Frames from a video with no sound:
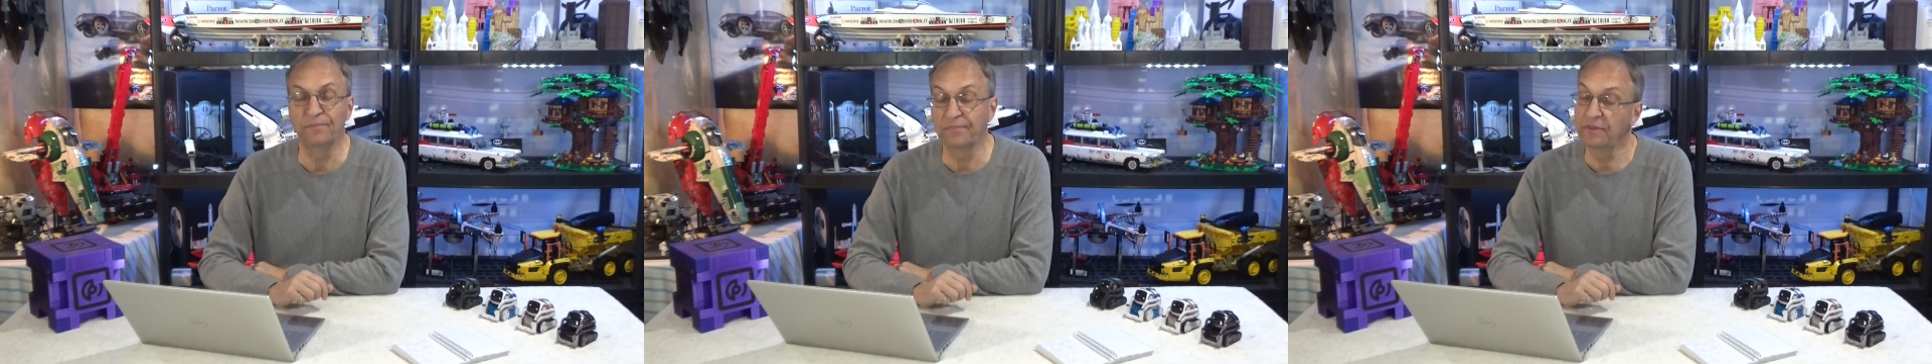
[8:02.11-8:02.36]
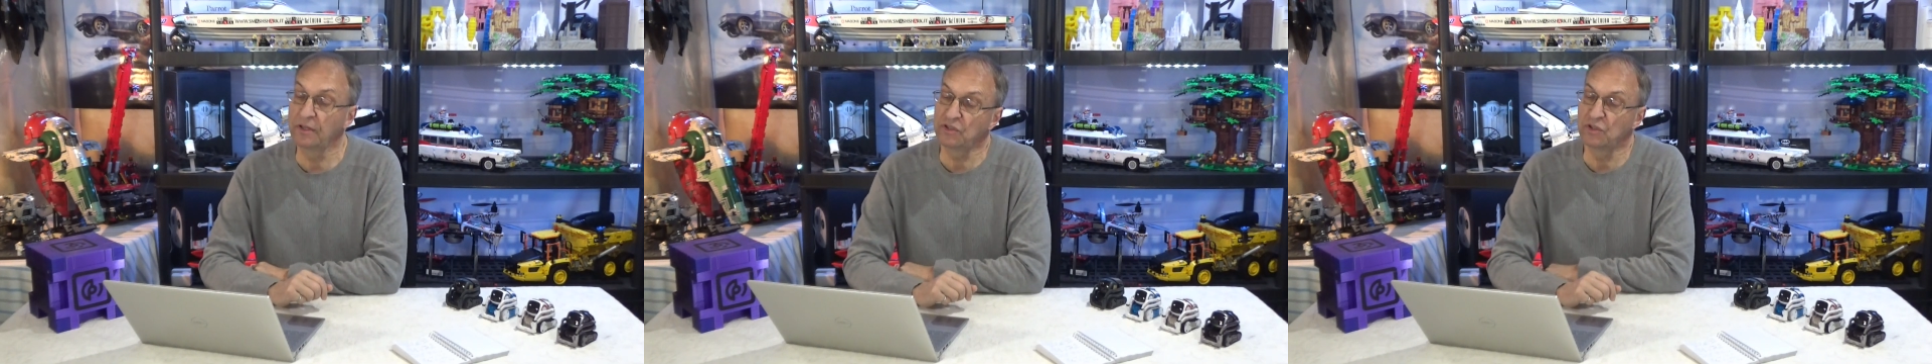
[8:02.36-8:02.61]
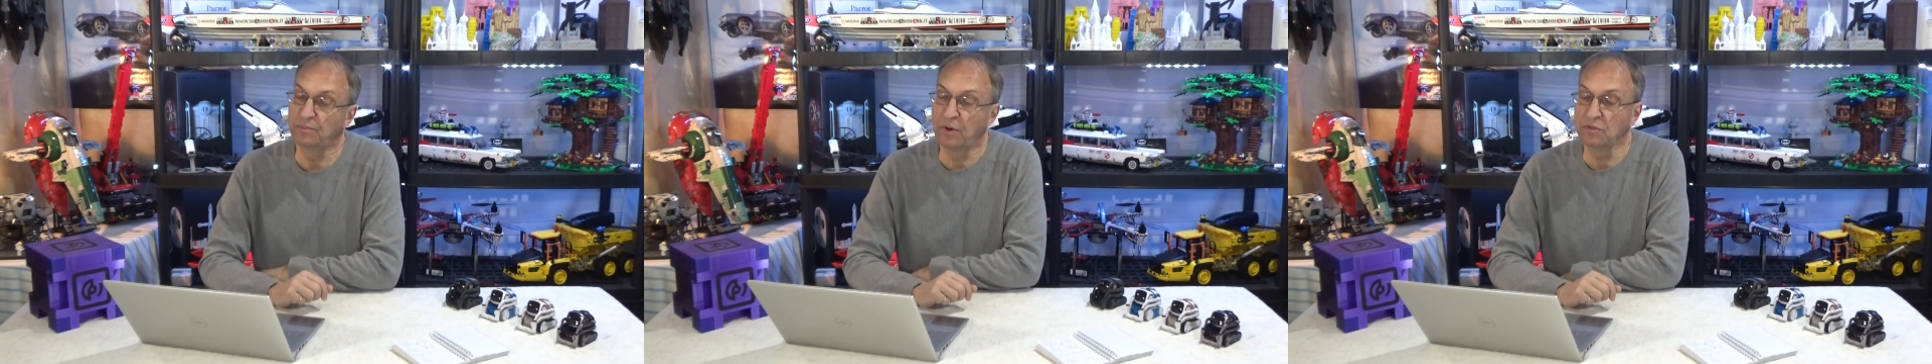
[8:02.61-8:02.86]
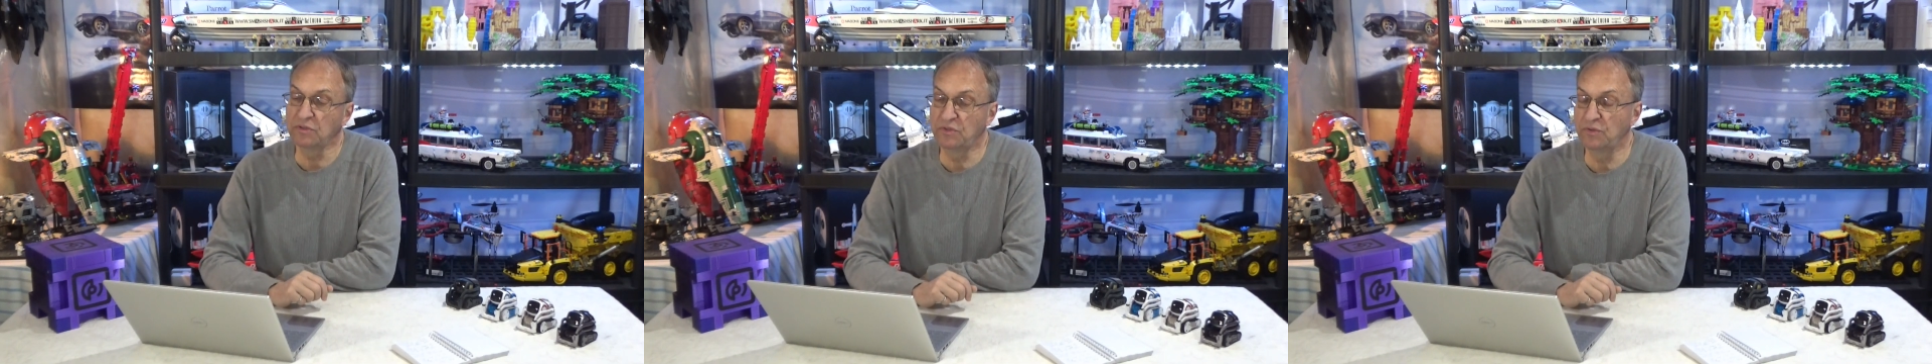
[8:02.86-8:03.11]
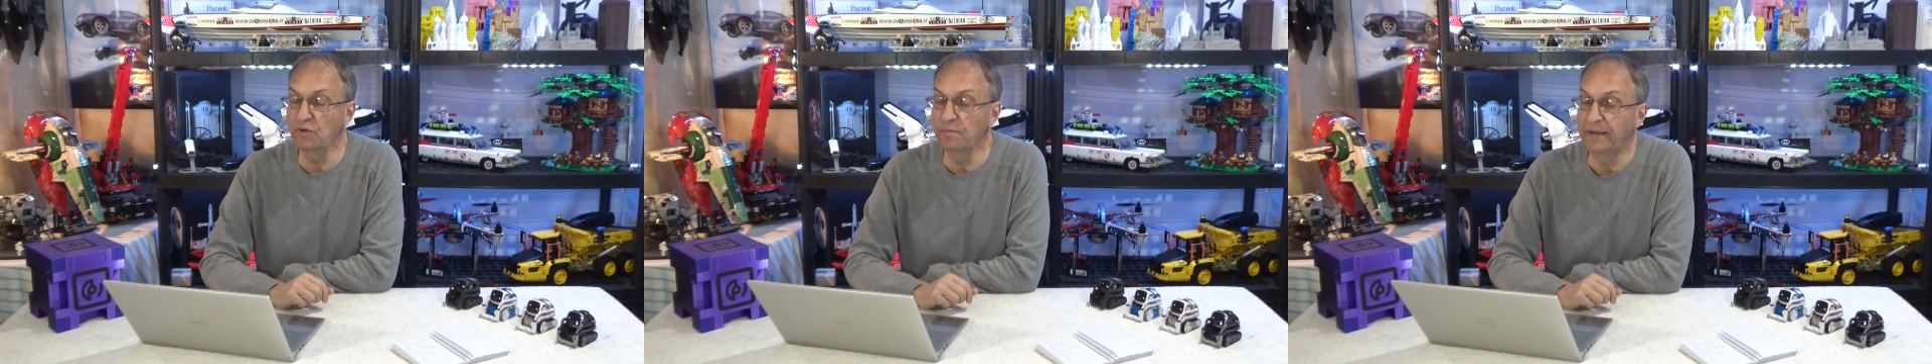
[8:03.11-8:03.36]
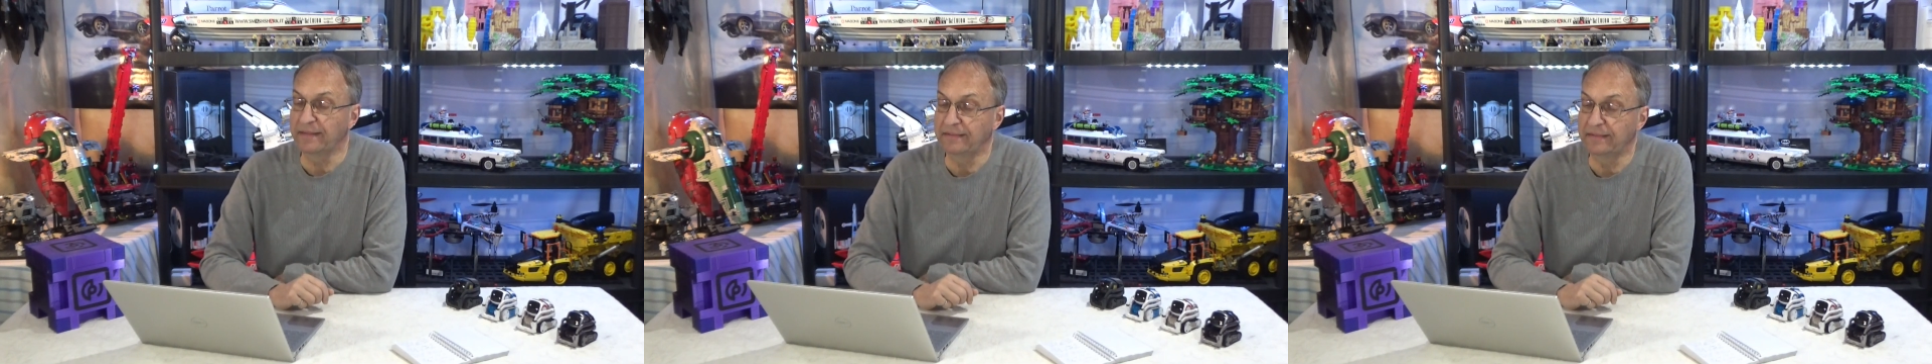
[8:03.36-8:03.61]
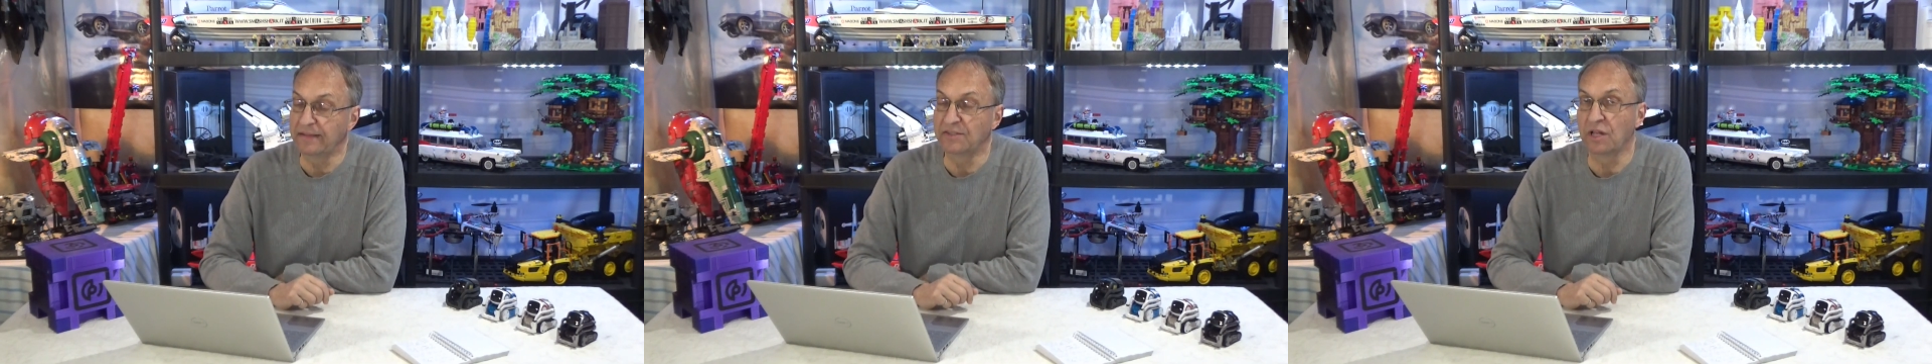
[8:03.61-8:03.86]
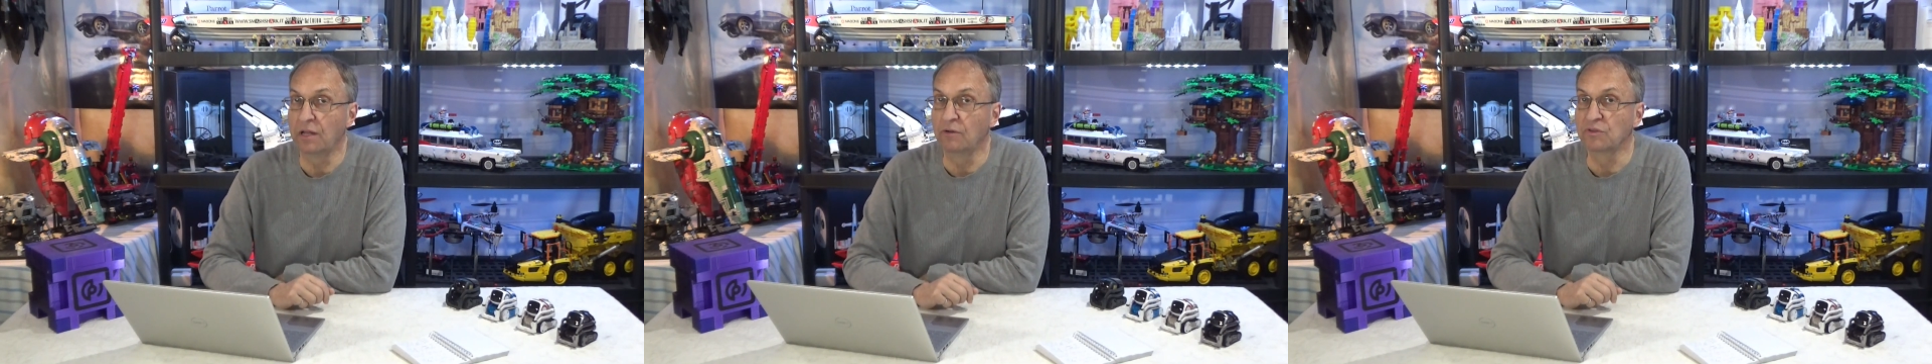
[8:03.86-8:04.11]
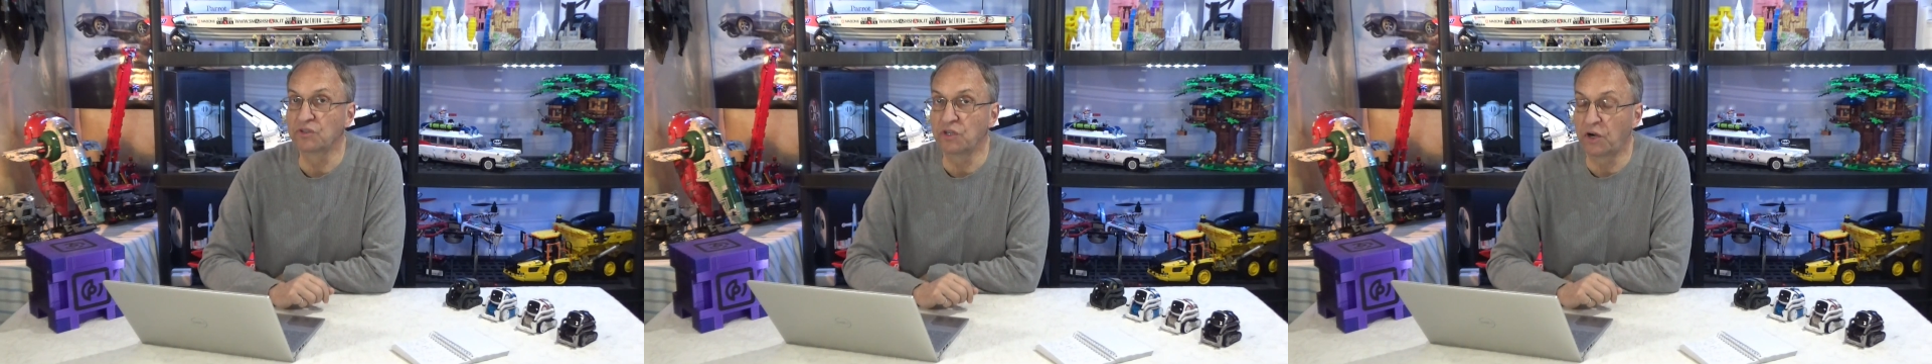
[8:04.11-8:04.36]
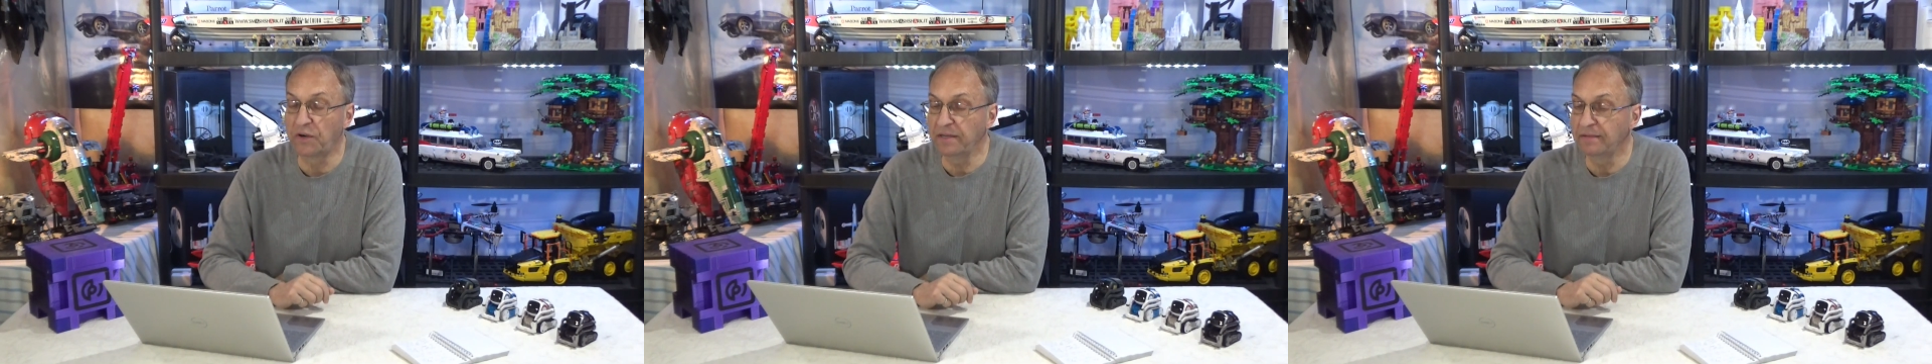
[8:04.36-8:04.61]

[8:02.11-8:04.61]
I'm not supposed to, but it's a long story.